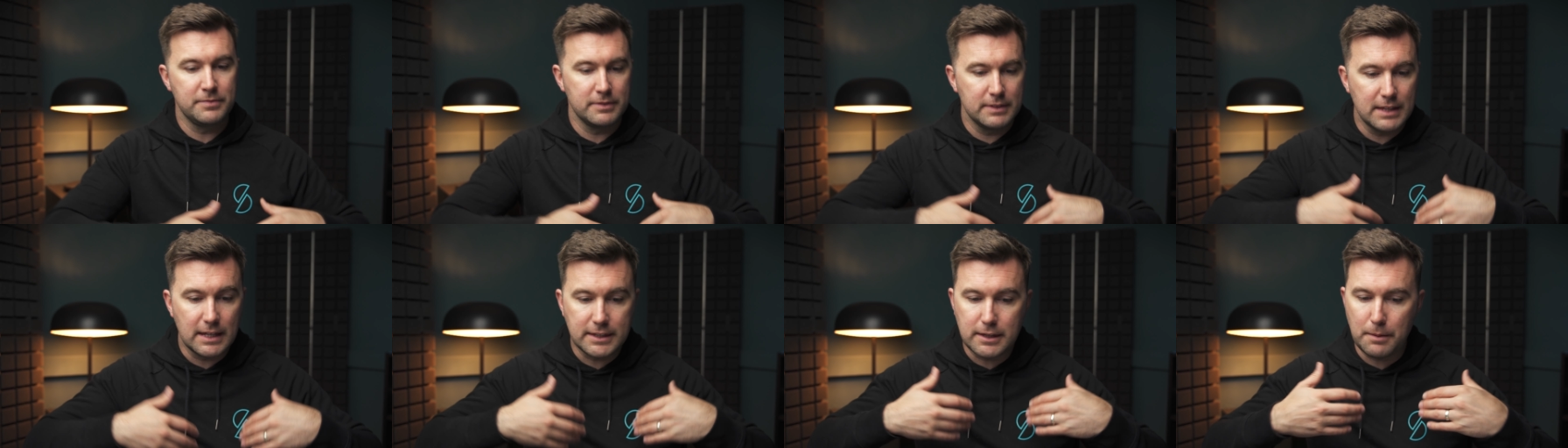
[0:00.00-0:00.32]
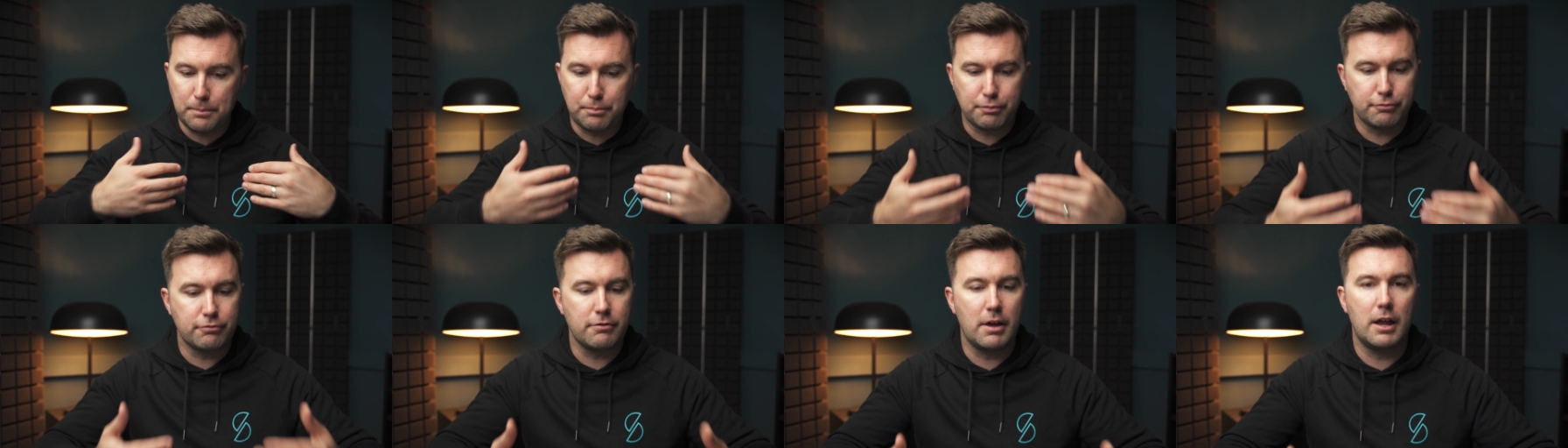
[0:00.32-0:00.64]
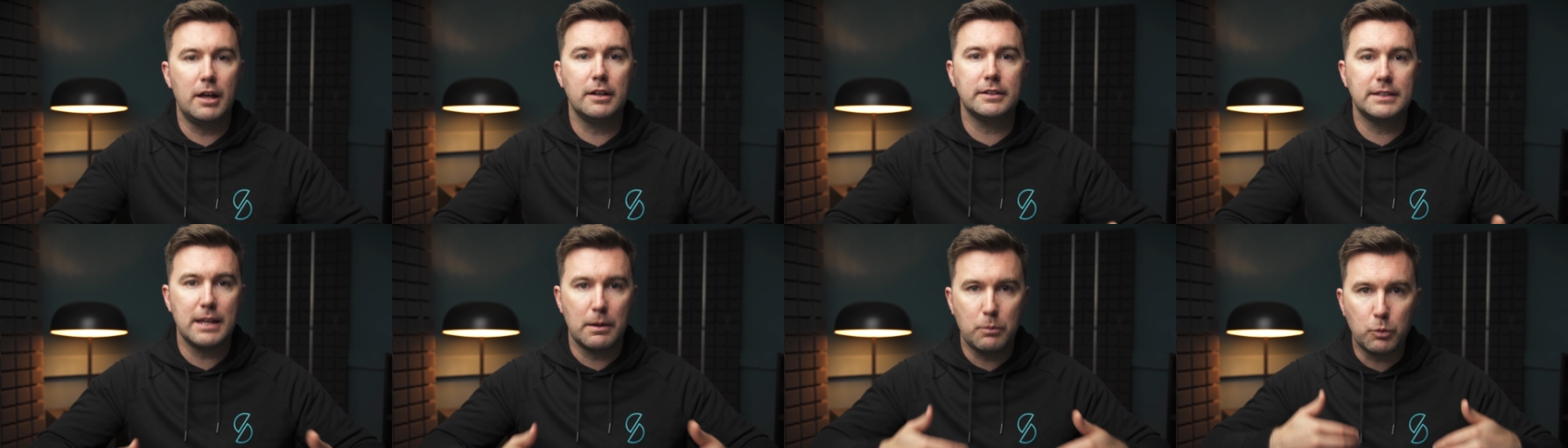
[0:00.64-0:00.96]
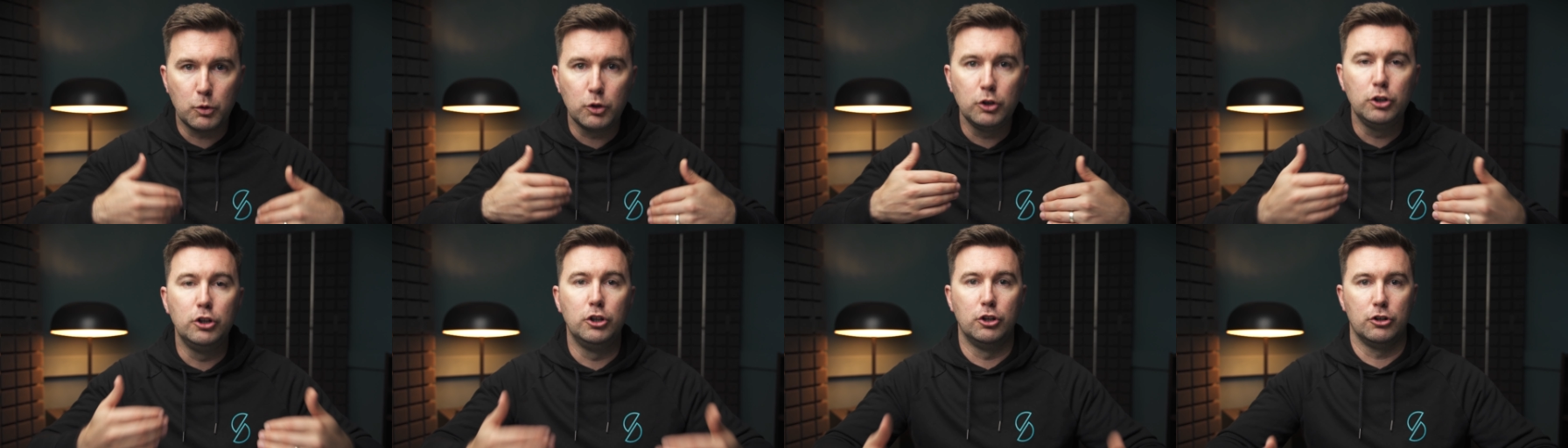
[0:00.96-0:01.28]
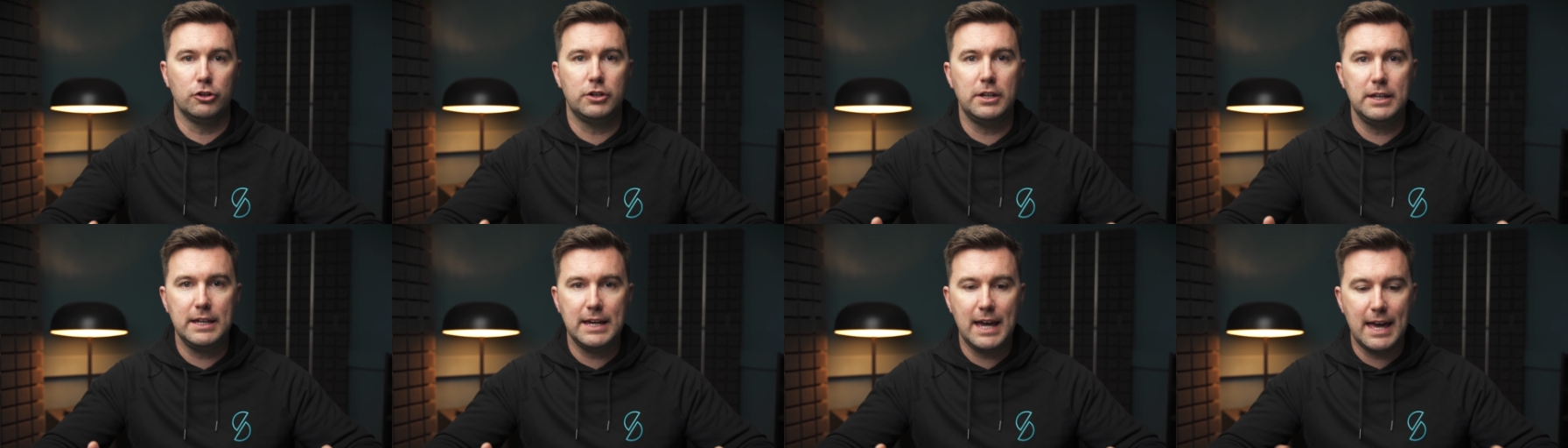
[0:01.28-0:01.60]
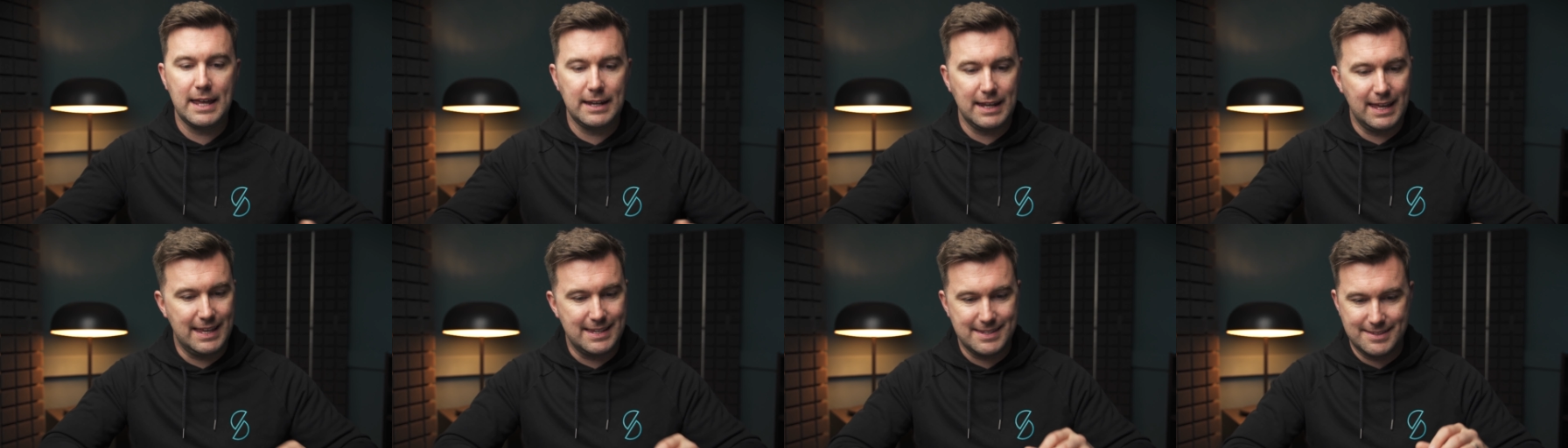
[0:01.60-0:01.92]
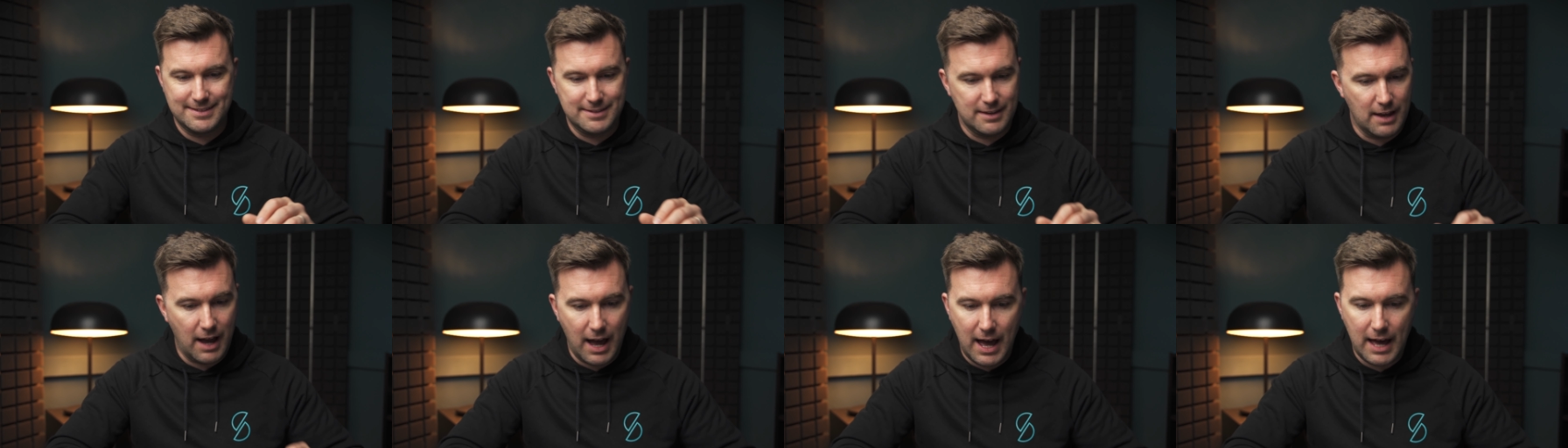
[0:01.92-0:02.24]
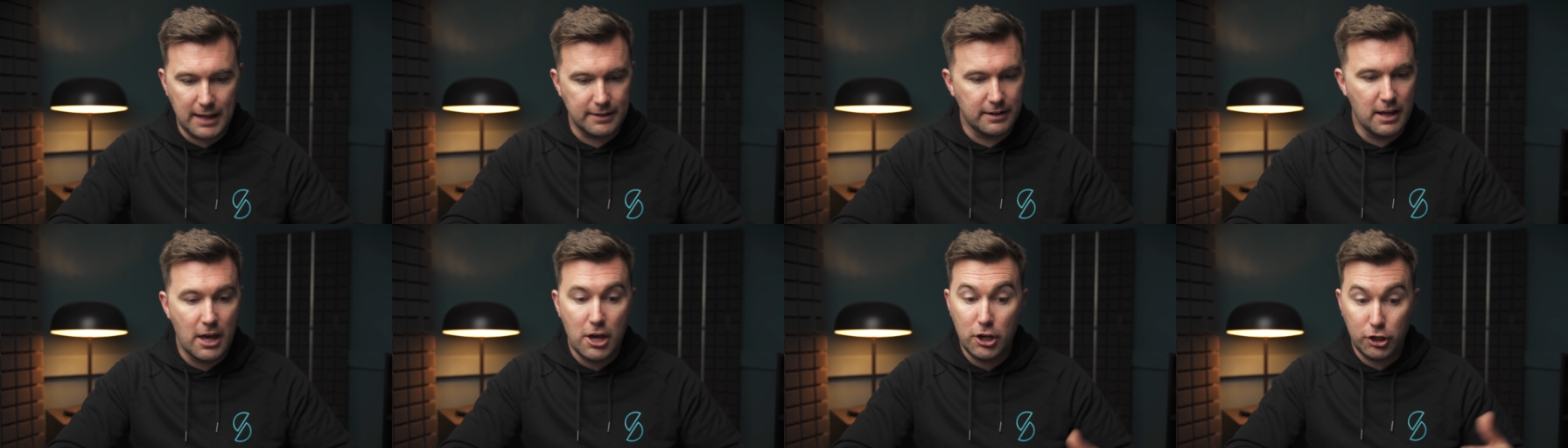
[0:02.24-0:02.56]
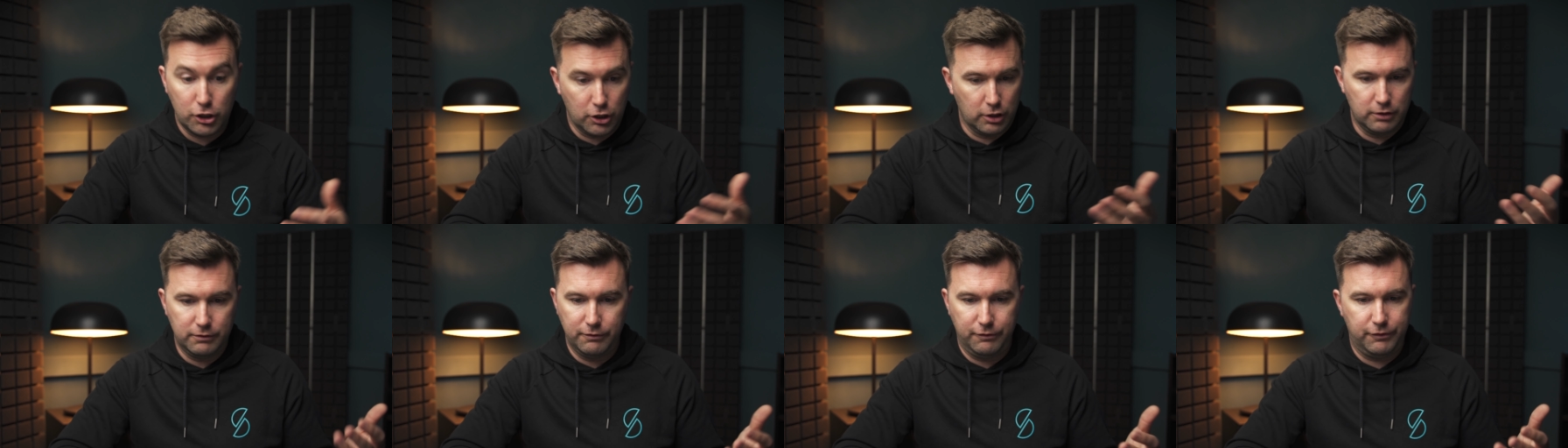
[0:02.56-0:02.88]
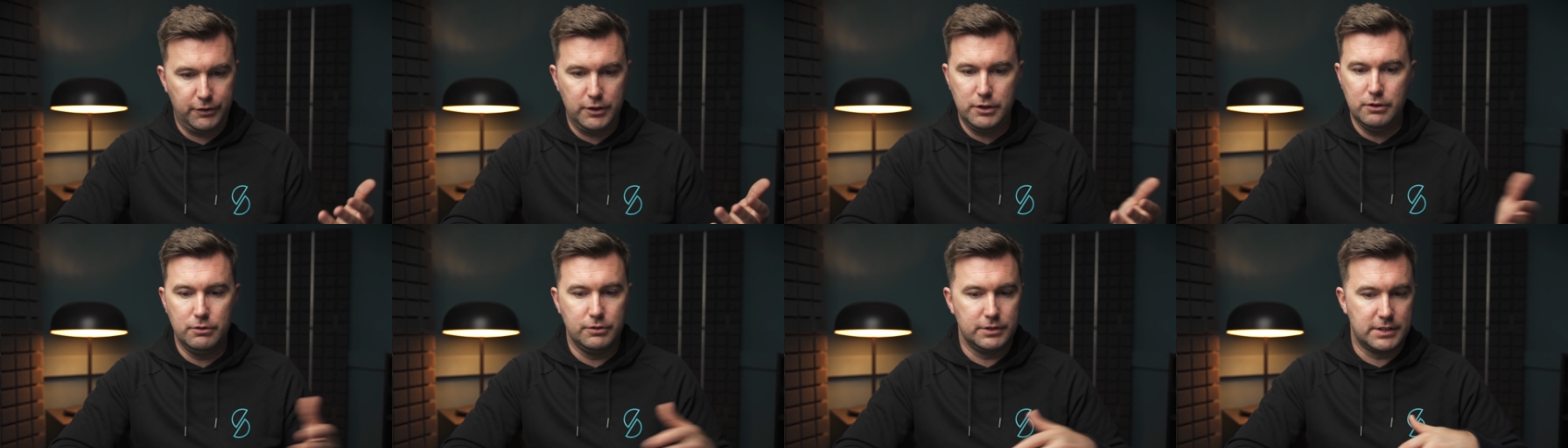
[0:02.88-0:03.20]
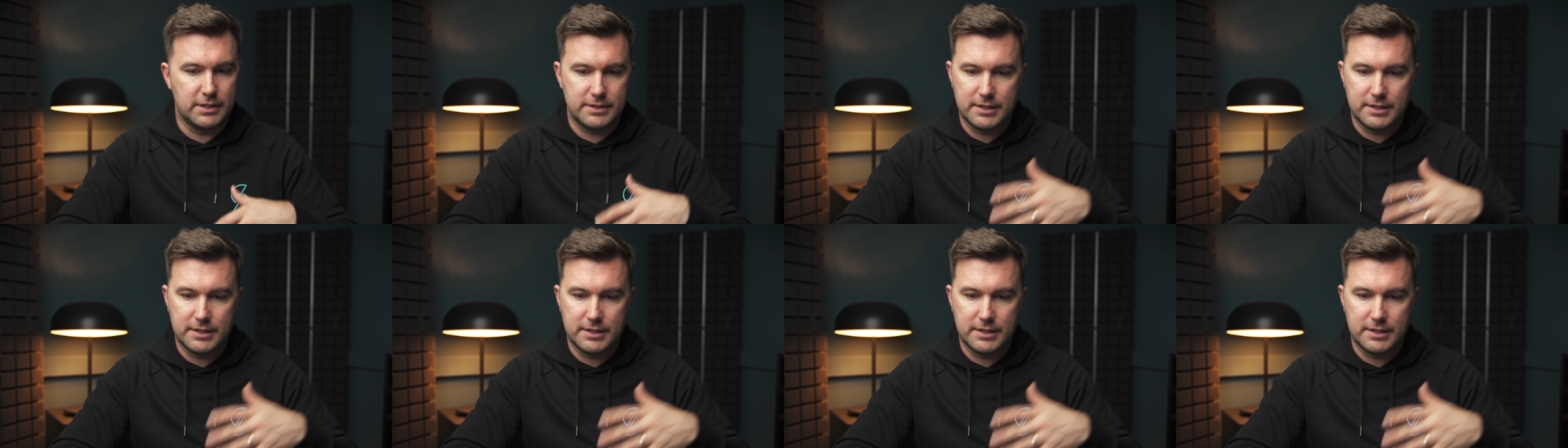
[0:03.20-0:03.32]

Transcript: That the product that we're looking at is not confused.